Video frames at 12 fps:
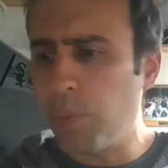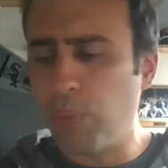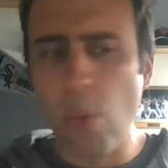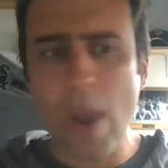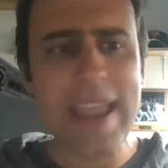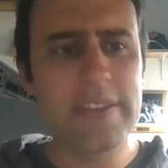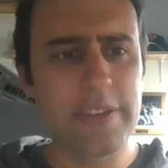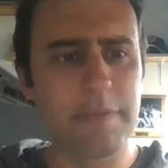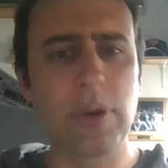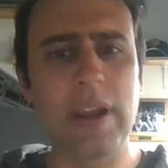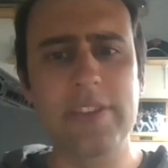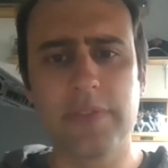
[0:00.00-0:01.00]
ways of
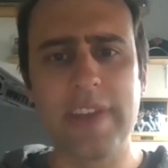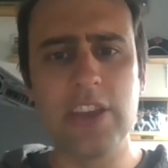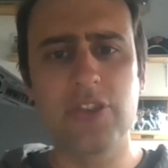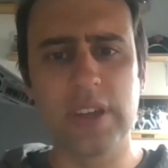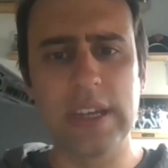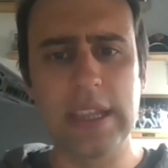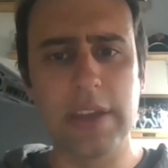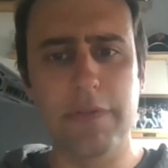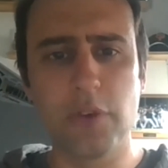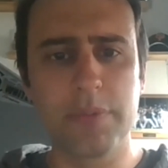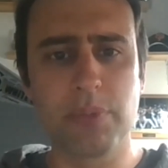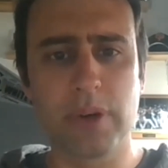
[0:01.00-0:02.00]
preservation to get
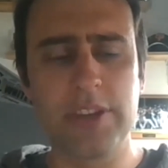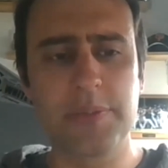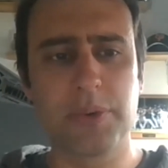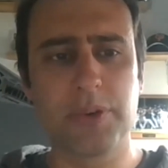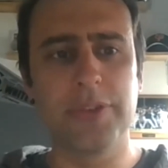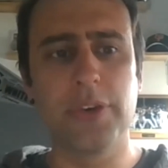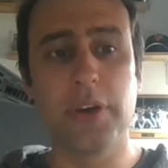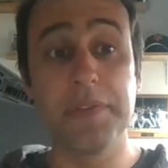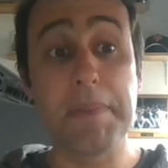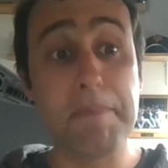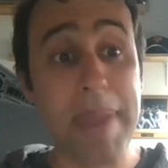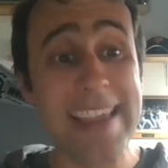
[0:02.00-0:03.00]
footprints preserved.
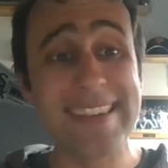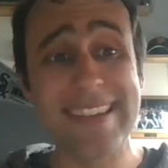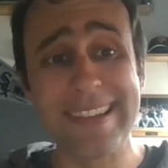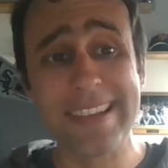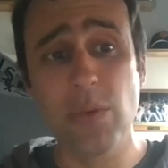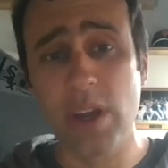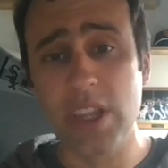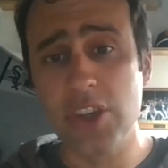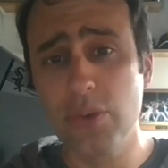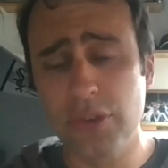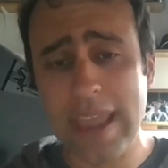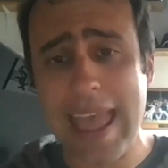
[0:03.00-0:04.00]
And basically what
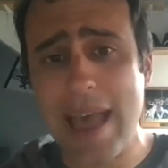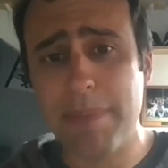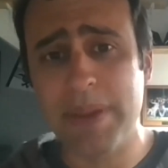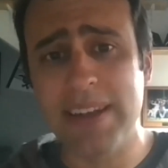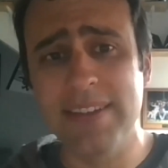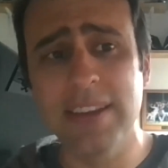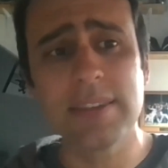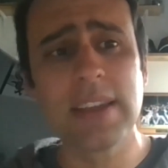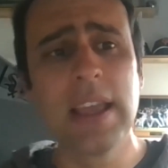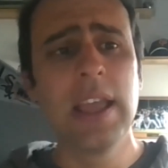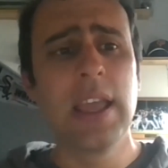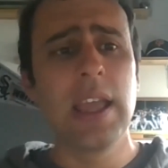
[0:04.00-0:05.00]
usually happens is
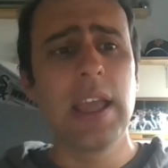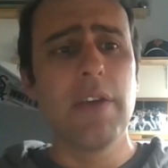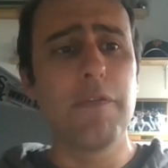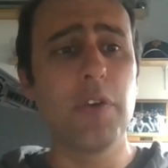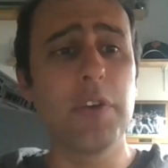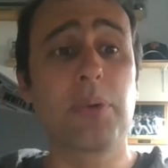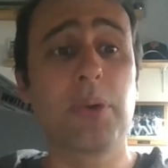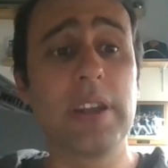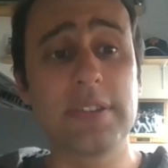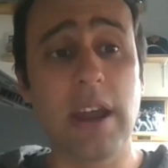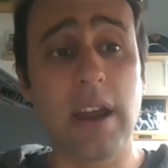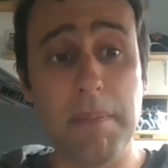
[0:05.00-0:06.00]

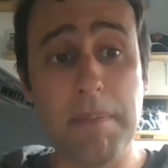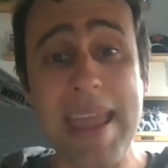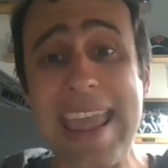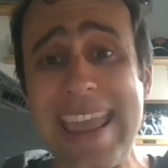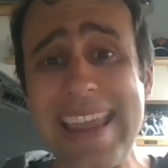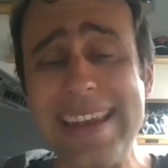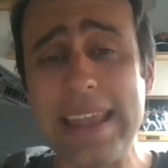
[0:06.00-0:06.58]
footprints are made